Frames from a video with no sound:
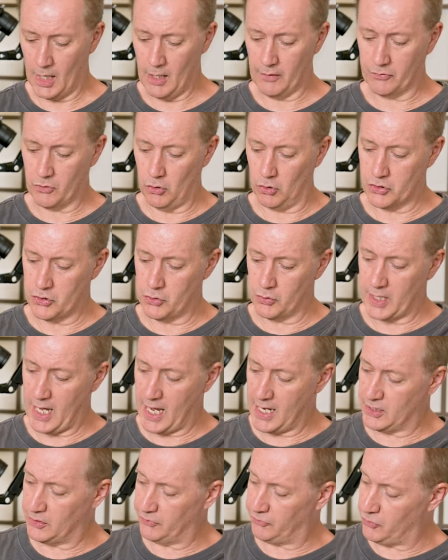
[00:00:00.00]
And of course, you
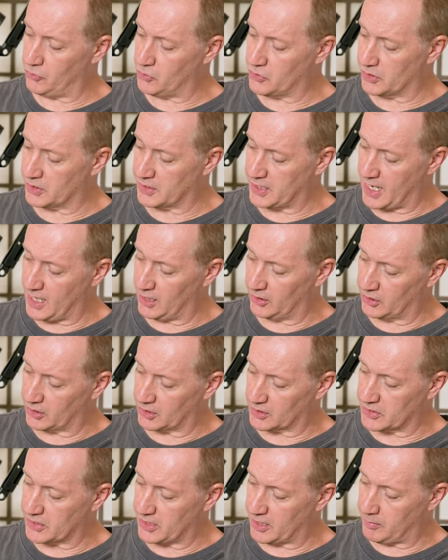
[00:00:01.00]
can diffuse it down. You
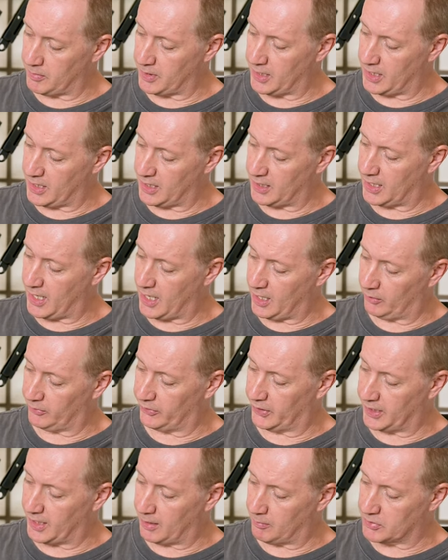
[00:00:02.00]
can see me here now
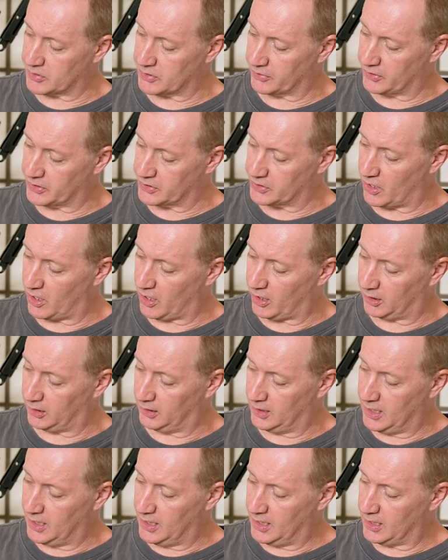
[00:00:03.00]
and the numbers on the
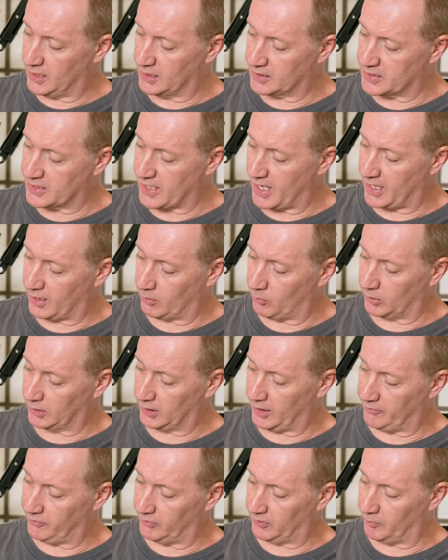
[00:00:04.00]
dial. It's saying what
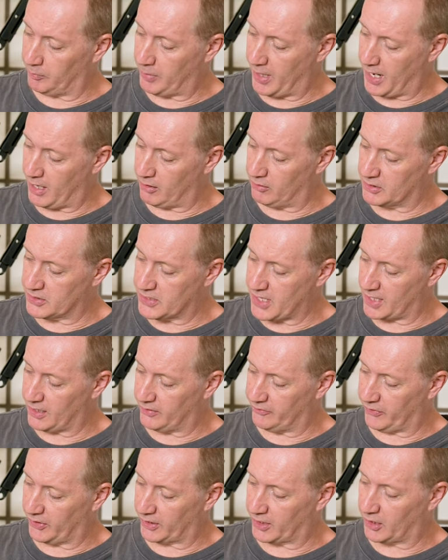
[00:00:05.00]
level of power it's at.
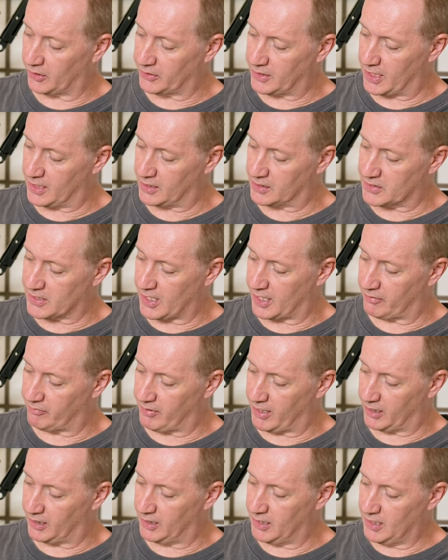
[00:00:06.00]
And if I go down to say
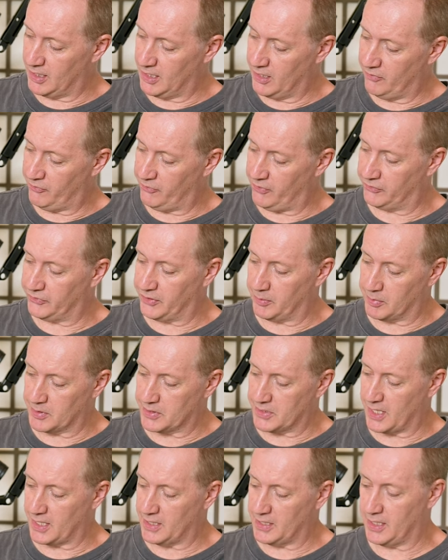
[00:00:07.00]
around
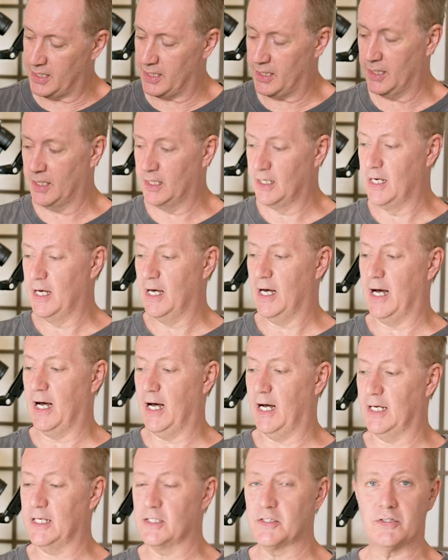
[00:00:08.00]
50% here,
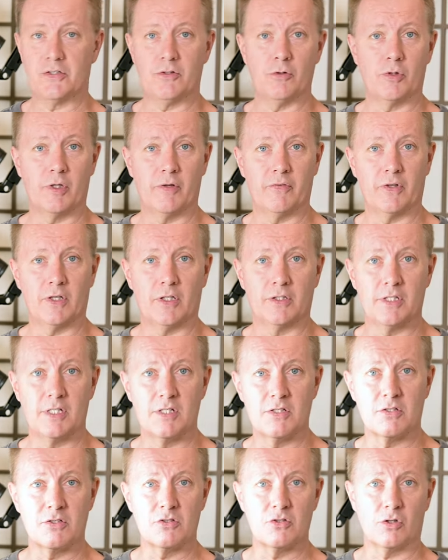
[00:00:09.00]
uh, it's still giving a
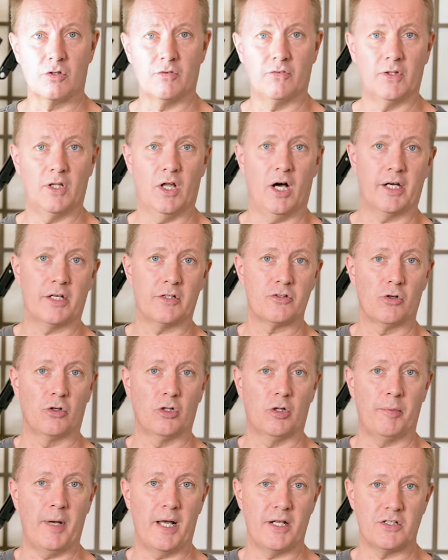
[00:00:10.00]
decent sort of a light. It's
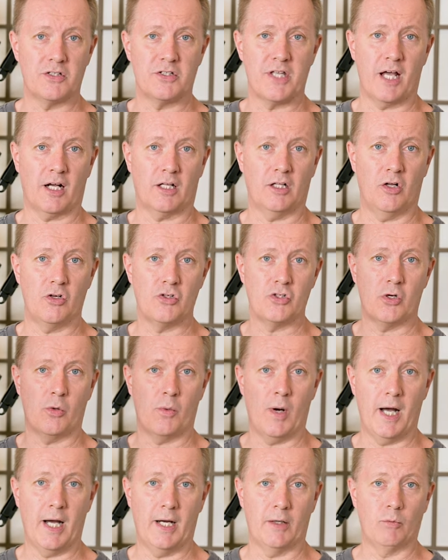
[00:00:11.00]
all about just how close
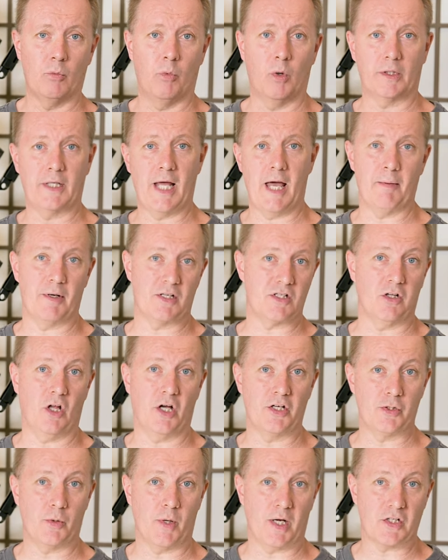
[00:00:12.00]
you are and what how much
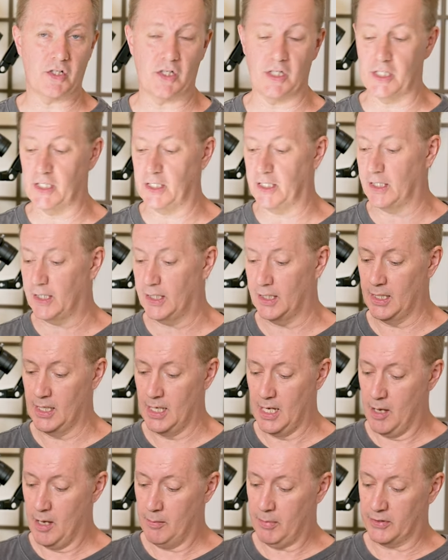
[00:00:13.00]
light you actually need.
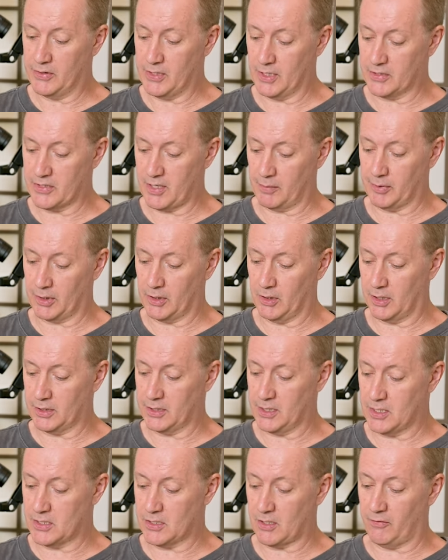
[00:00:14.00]
But uh, something
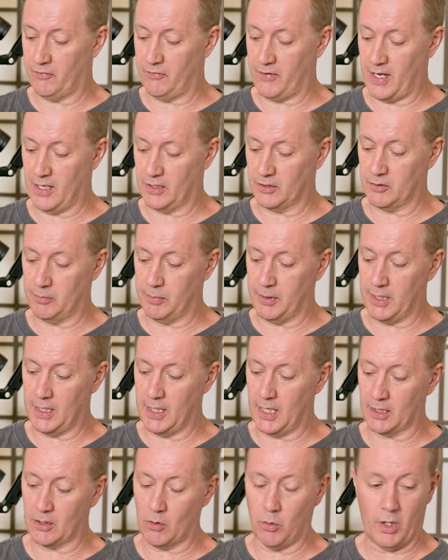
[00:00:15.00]
like this I found to
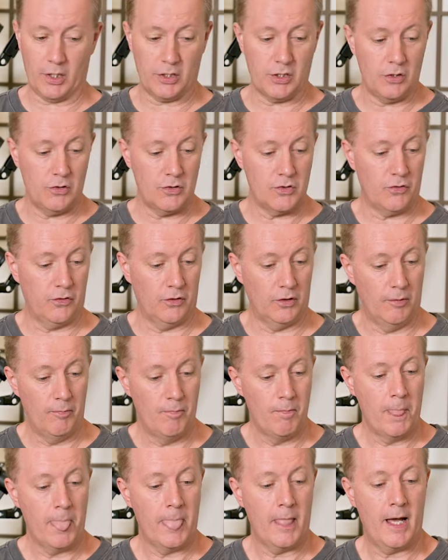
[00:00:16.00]
be uh, quite useful
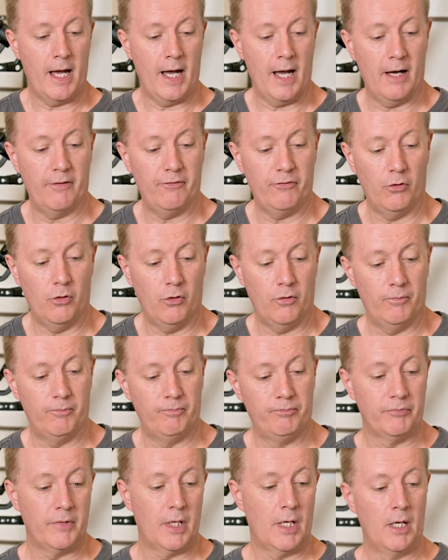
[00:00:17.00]
uh, for
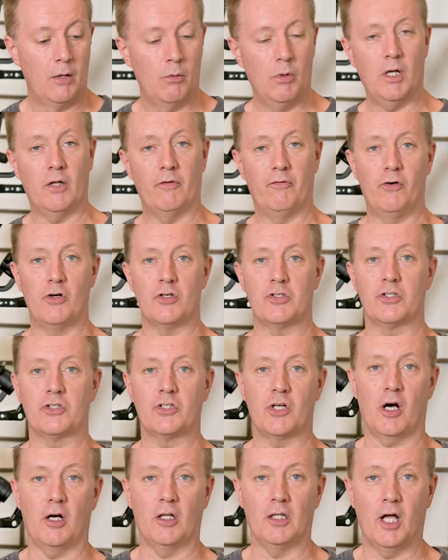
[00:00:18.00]
well
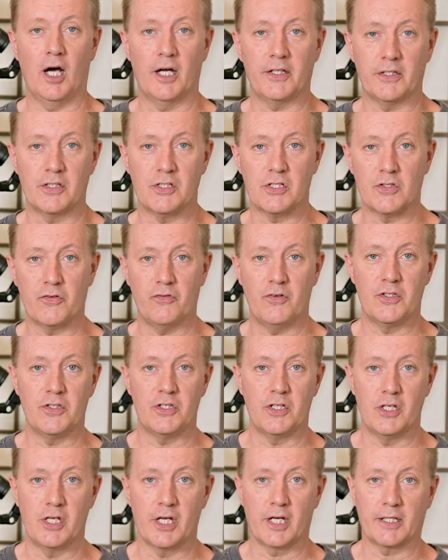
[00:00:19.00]
versatile light that just
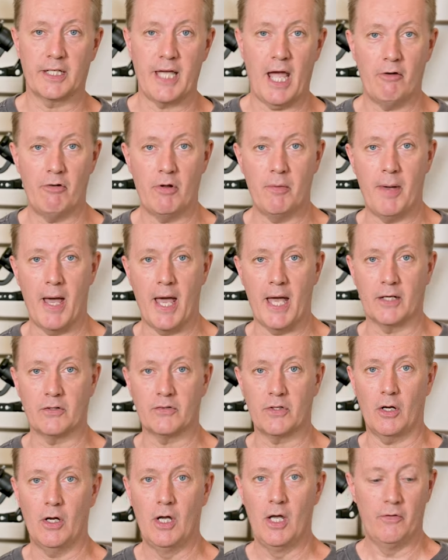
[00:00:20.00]
fits in your carry bag.
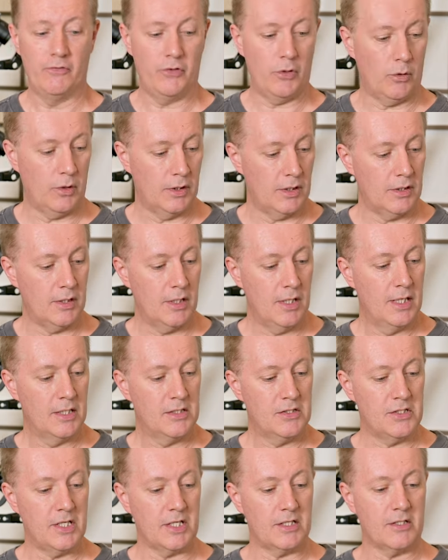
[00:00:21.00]
So if you want to
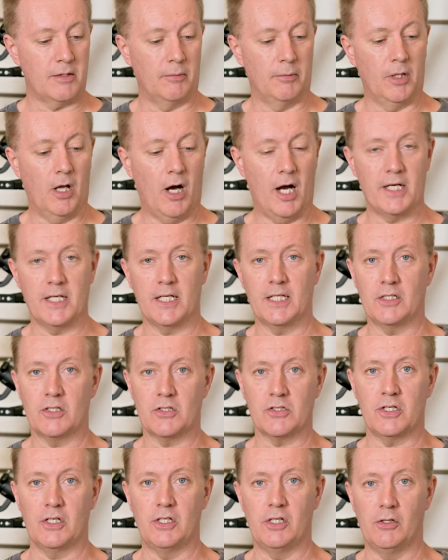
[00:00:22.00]
stick some lighting
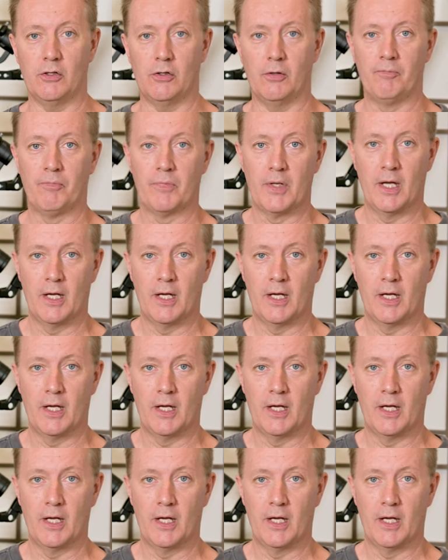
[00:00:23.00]
just in your